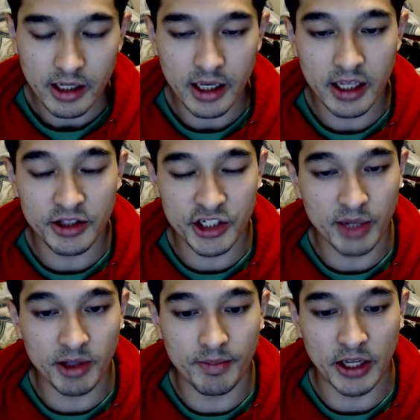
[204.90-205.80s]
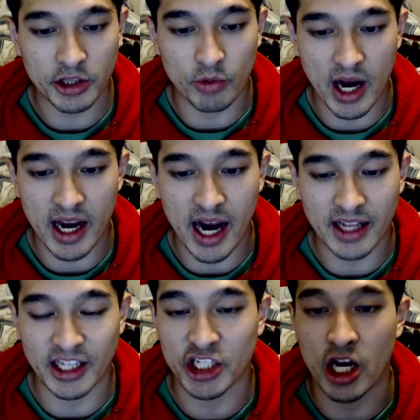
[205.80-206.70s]
And something about the right eye
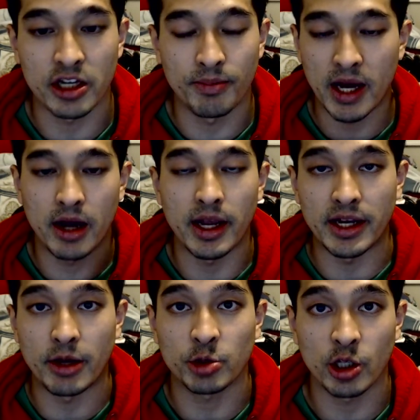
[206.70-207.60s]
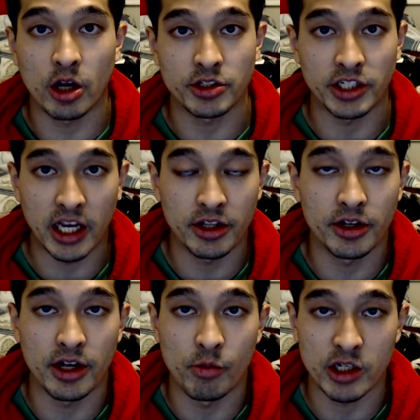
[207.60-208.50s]
they talk about and everything all
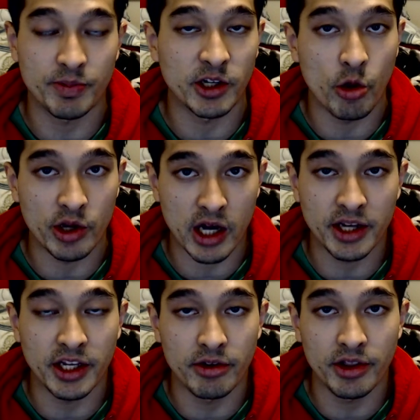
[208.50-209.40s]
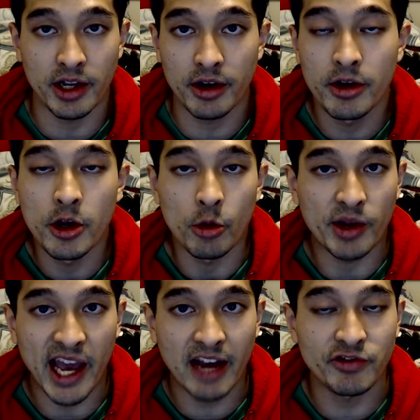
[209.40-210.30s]
together and what's been going on here and there. We
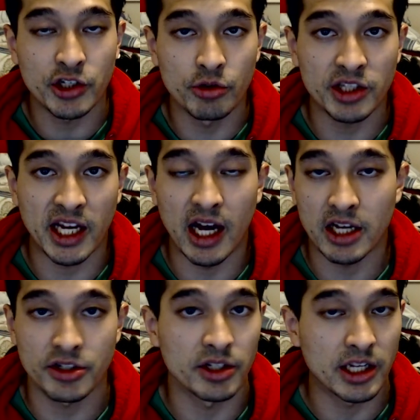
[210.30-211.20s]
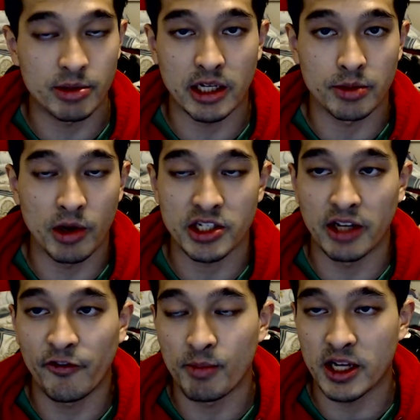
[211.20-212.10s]
have to it that Asuna gives as much
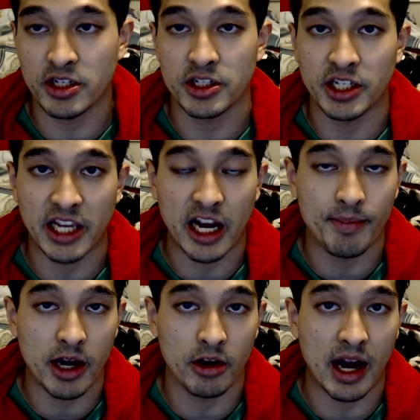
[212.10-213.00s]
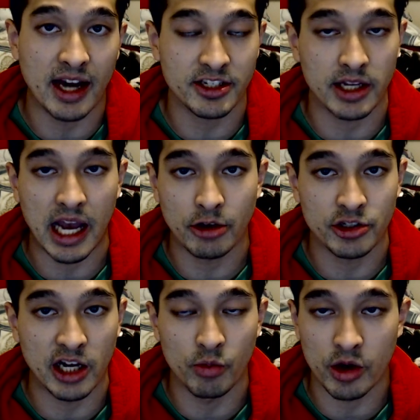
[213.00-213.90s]
information as she can about her
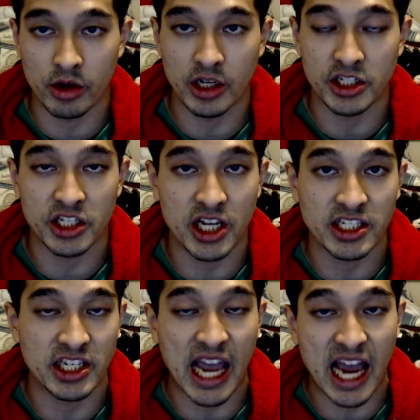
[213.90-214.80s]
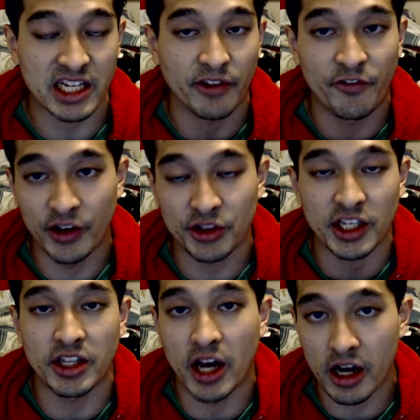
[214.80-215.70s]
outside world. And she says it's actually filthy
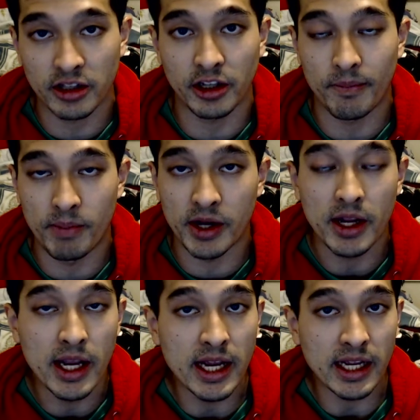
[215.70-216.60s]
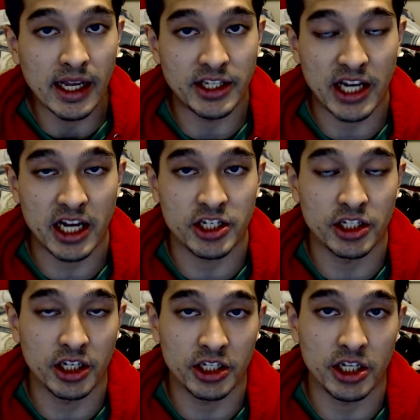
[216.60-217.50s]
and ugly, but it's
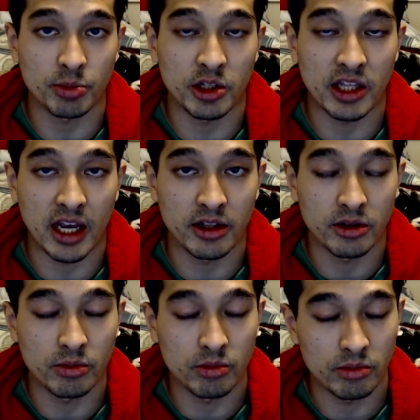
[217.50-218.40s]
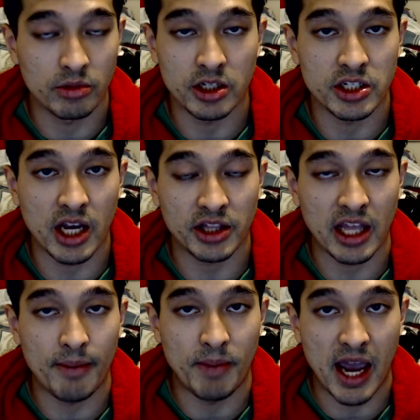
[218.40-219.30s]
actually something that it's not
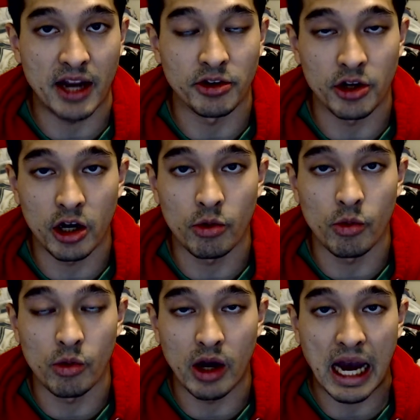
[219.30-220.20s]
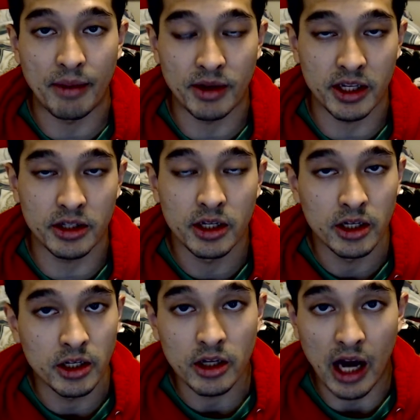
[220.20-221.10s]
that bad, you know? I mean,
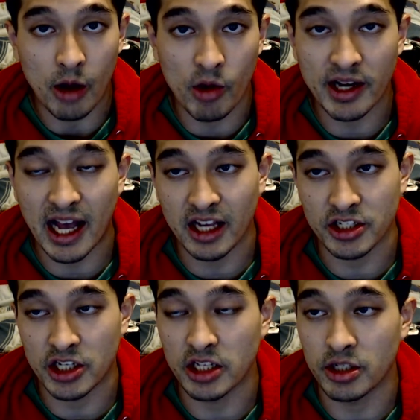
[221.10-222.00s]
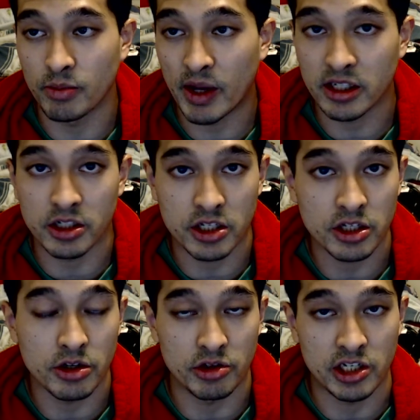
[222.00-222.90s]
I want Alice Chan to make a
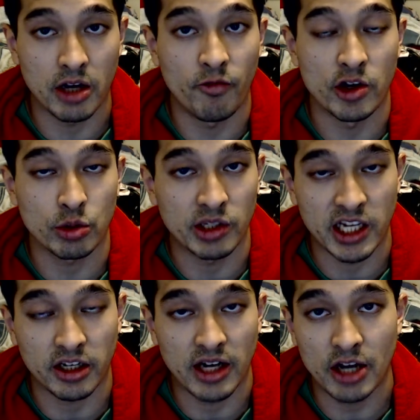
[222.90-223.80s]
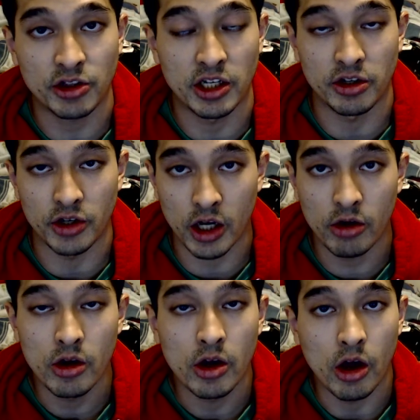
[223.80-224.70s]
decision herself once we take her out there, you
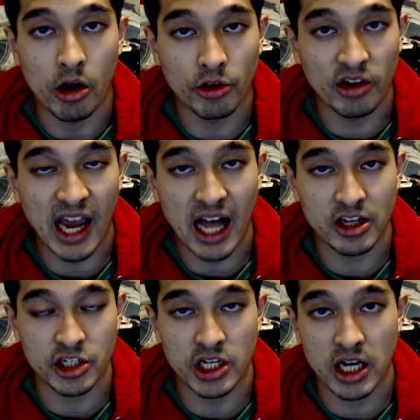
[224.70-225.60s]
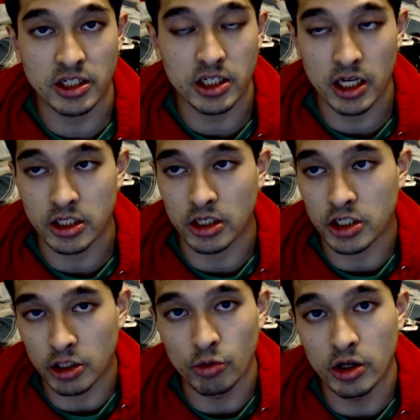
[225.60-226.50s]
know? Although Alice Chan says
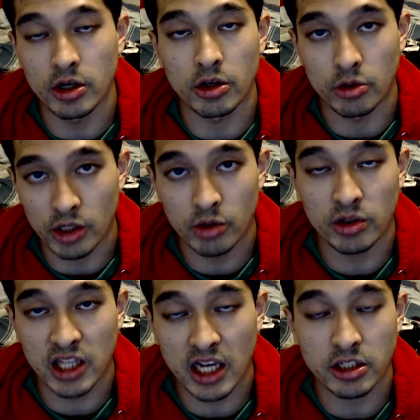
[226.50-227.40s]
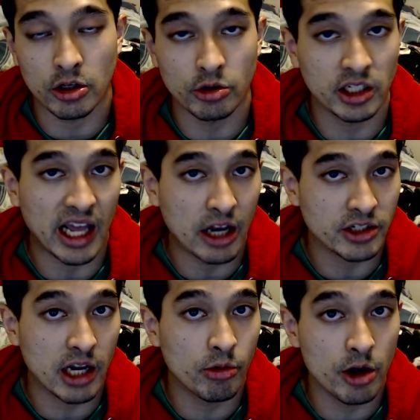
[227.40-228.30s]
she would agree with that to go to the
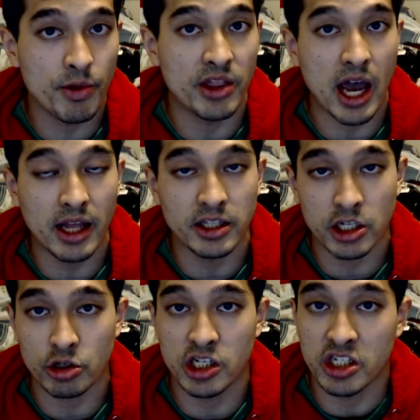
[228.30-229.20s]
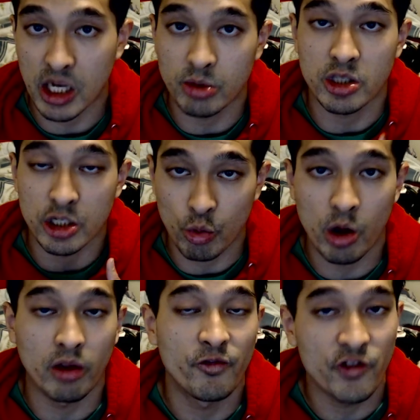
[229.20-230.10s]
outside world, but not until she saves this
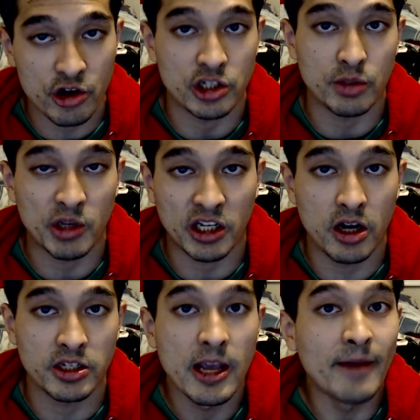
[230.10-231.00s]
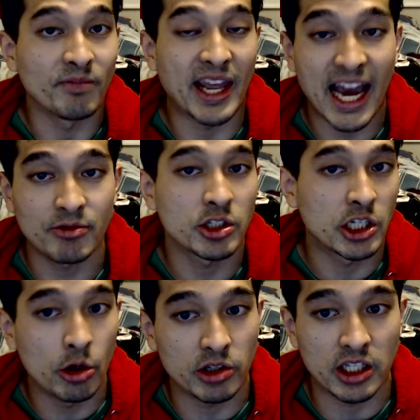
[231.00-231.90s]
world first. Because they had to
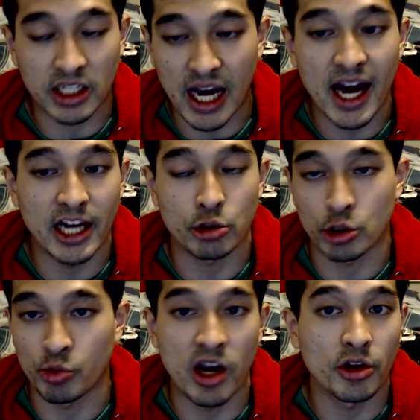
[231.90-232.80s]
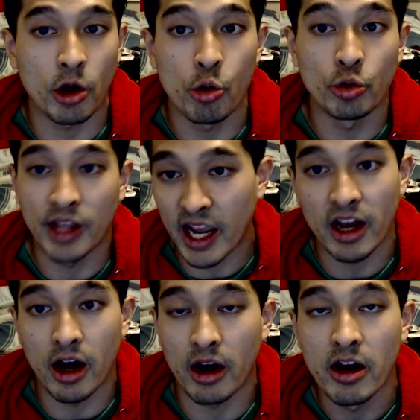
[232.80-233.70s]
deal with the guys, which we all know who they
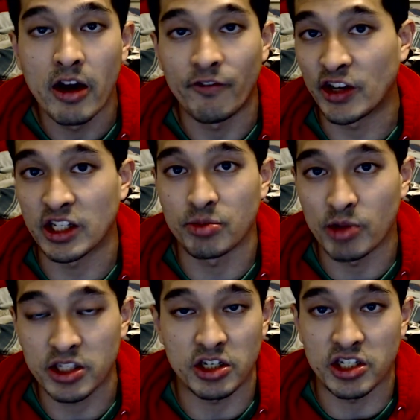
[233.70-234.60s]
are. Freaking Mr.